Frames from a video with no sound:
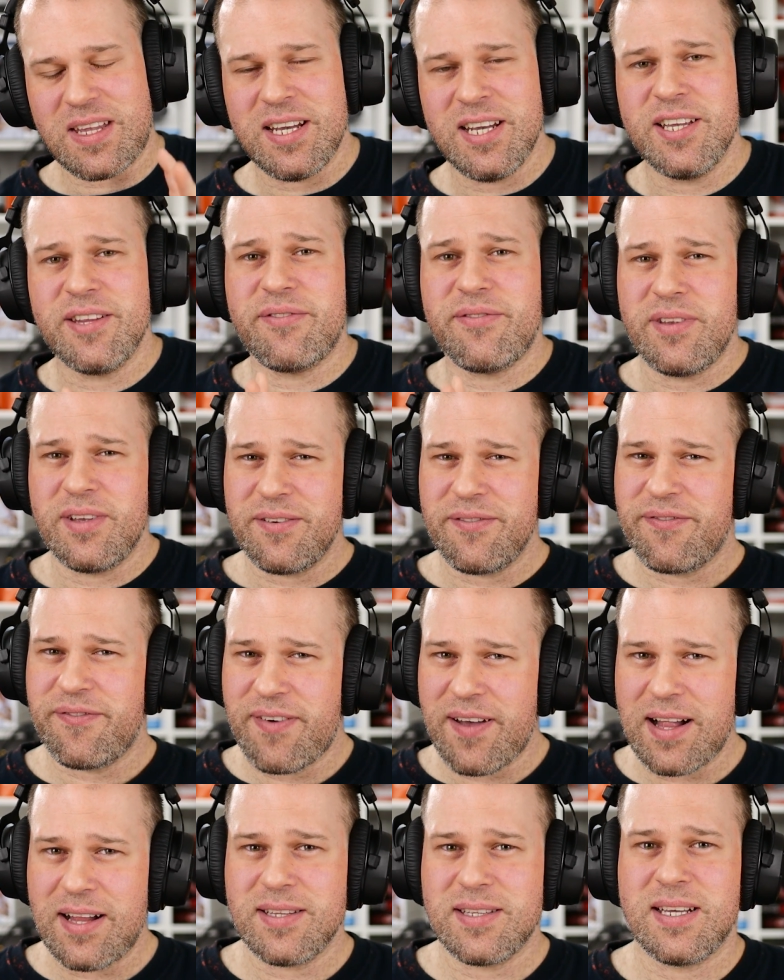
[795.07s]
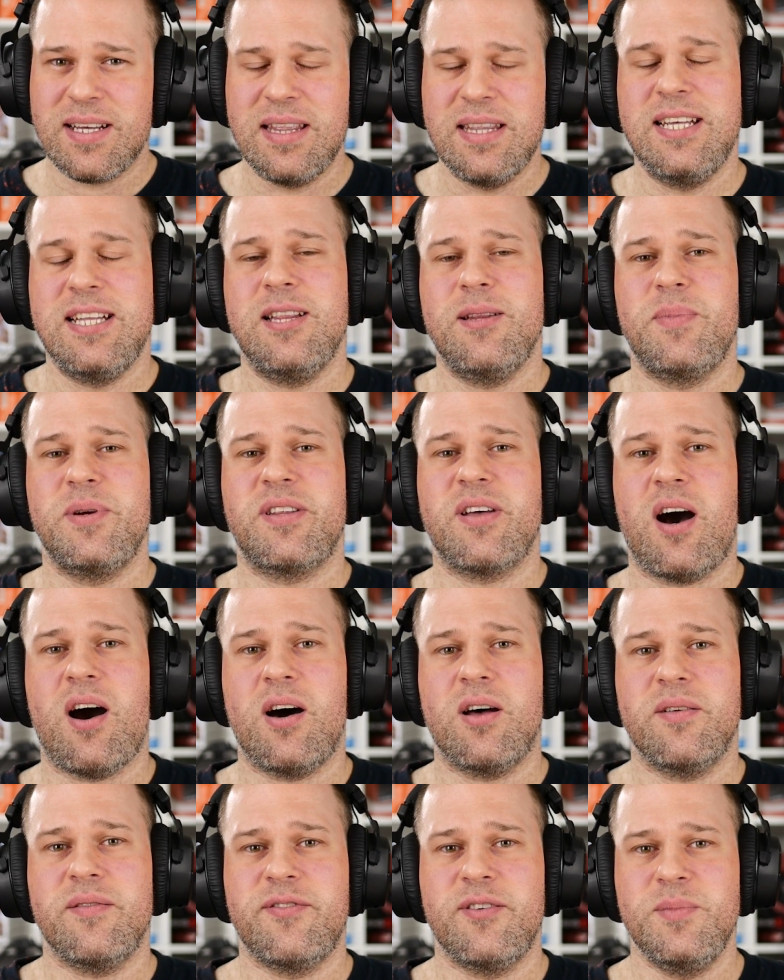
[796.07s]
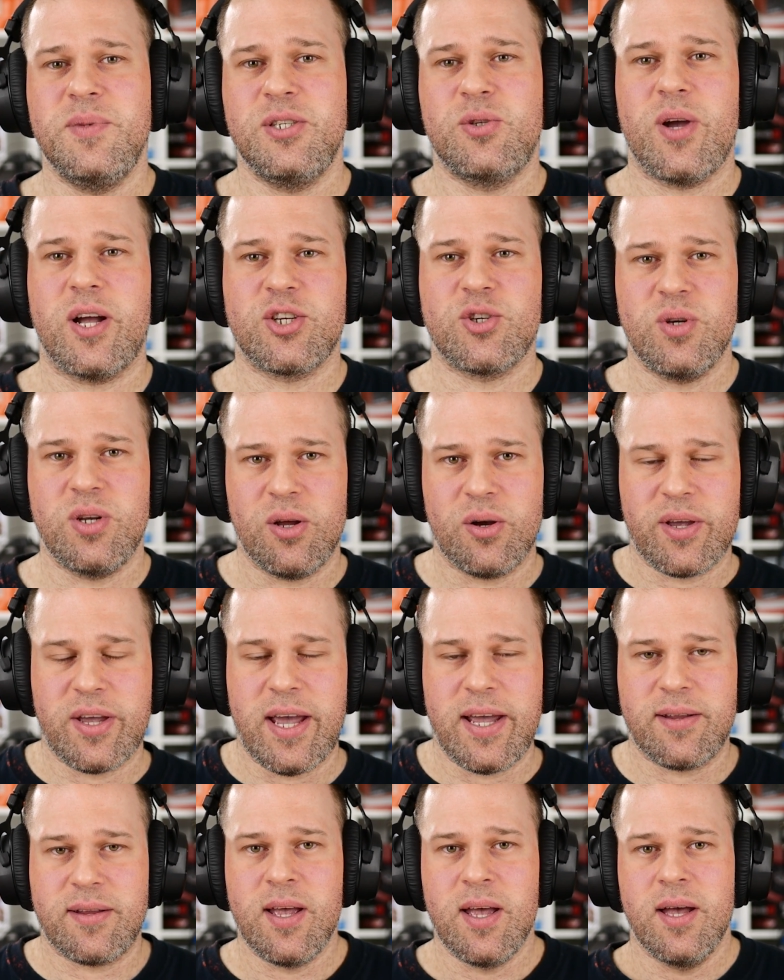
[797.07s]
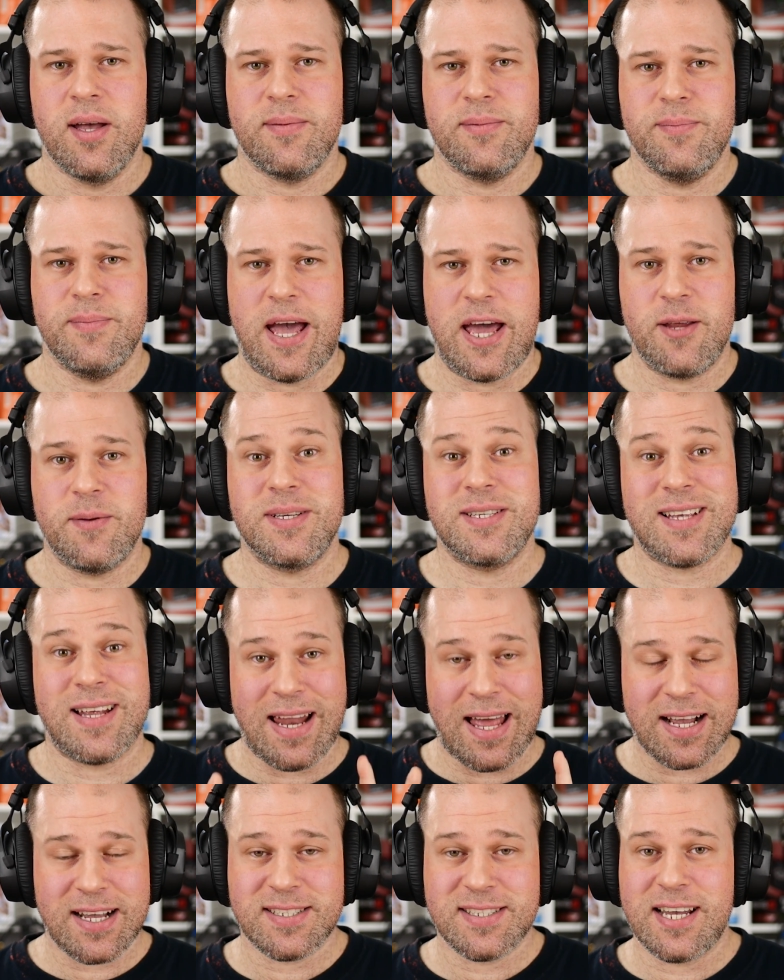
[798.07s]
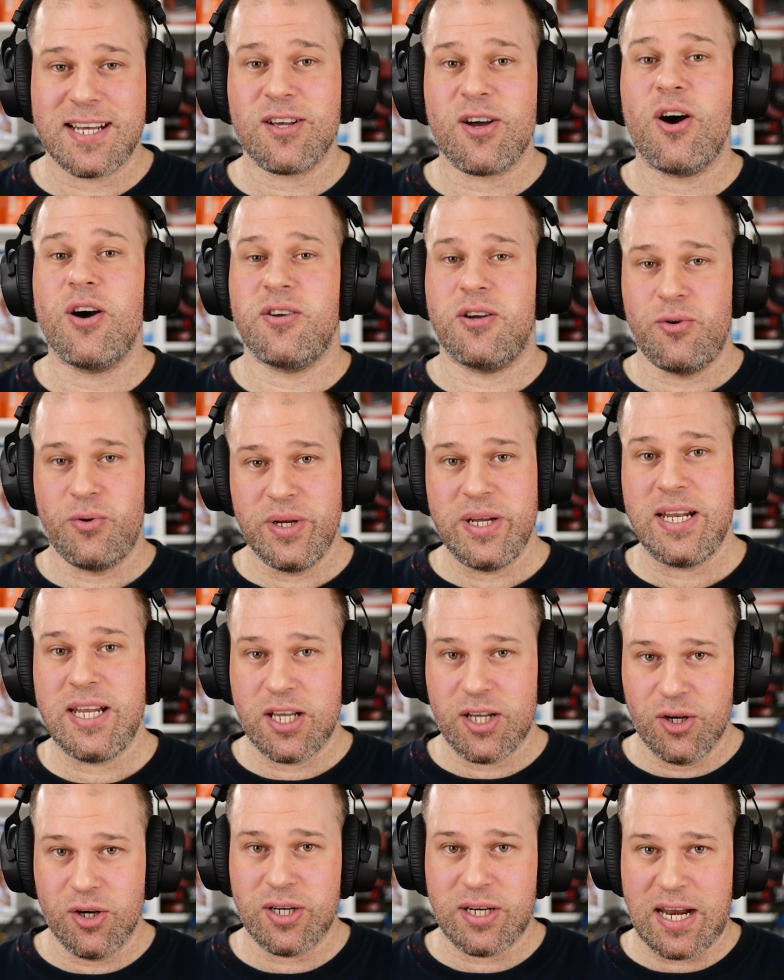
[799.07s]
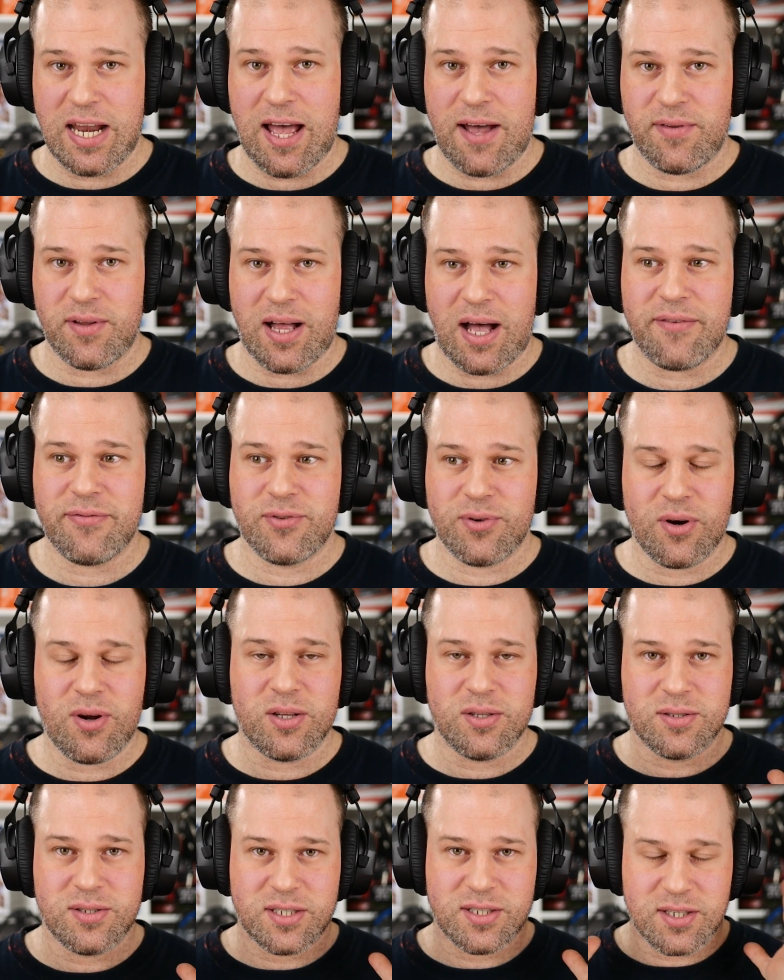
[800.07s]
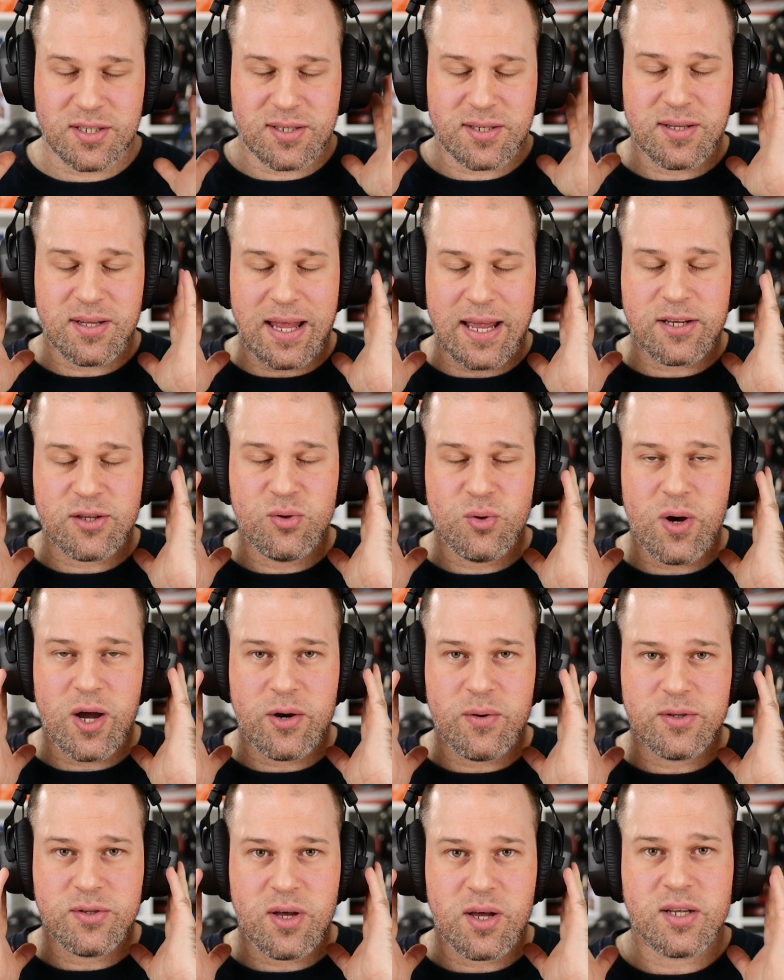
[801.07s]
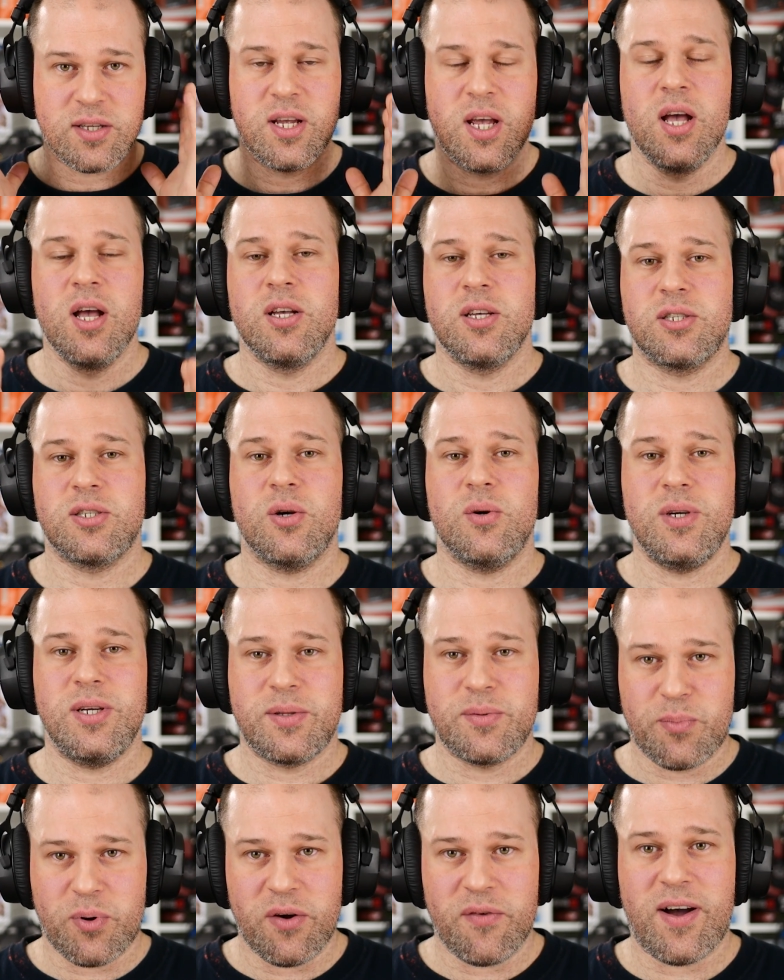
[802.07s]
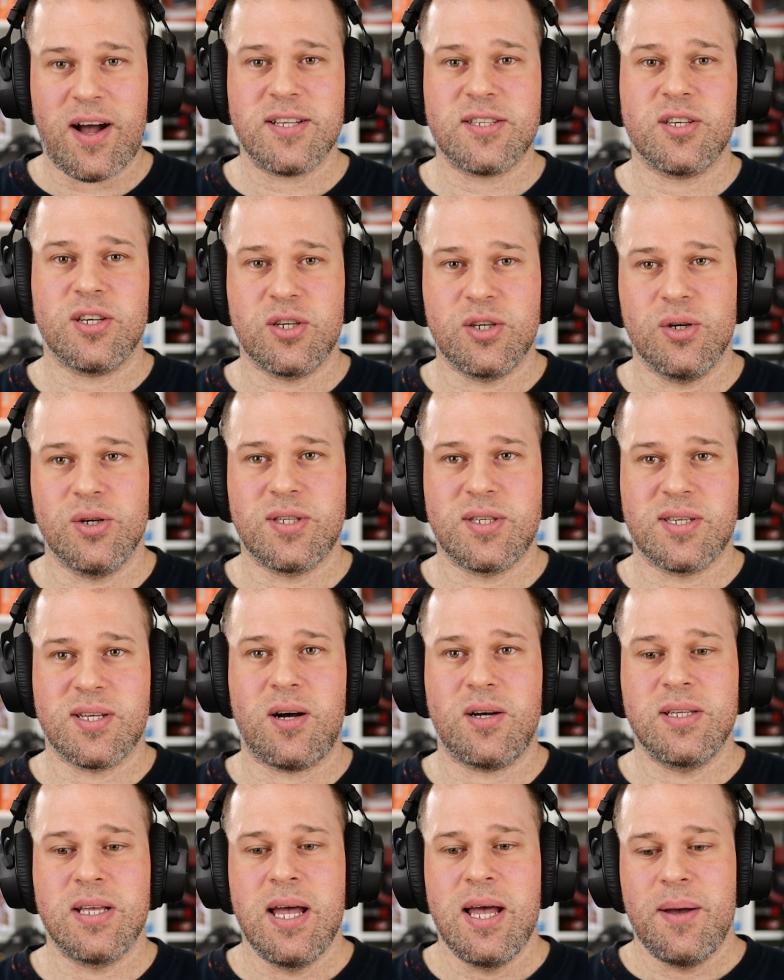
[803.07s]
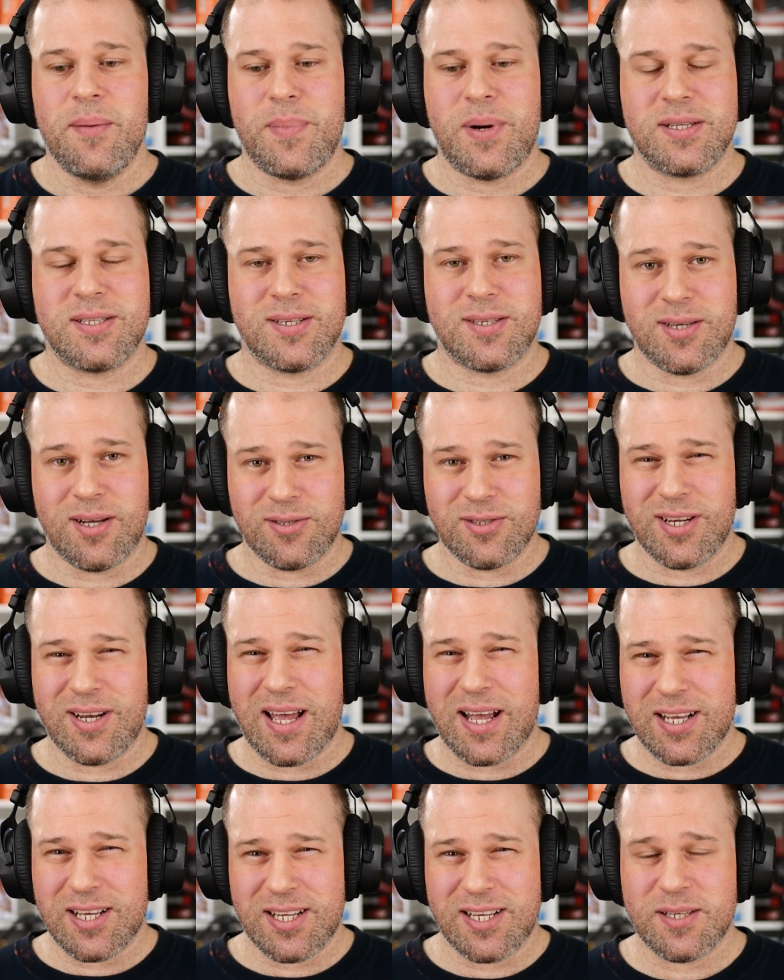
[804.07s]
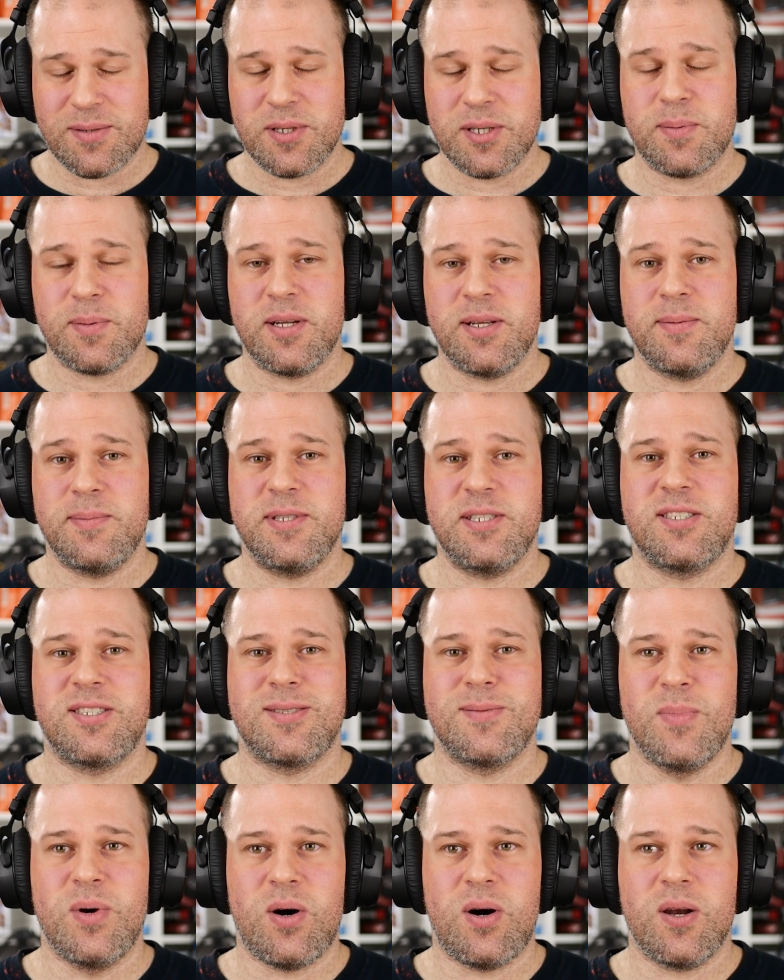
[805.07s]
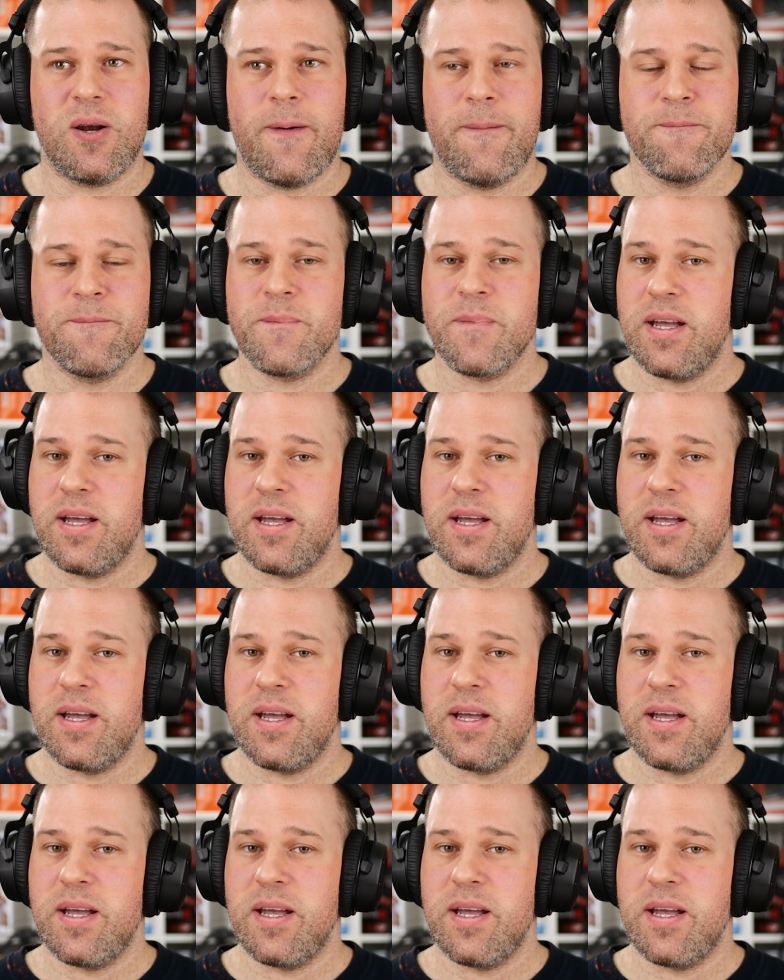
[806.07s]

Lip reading: it felt a little bit harder for me to actually locate enemies. Like I said, on a really good level. After all, this is like $200, so it provides a good sound, but the sound, like I said, is a little bit smaller.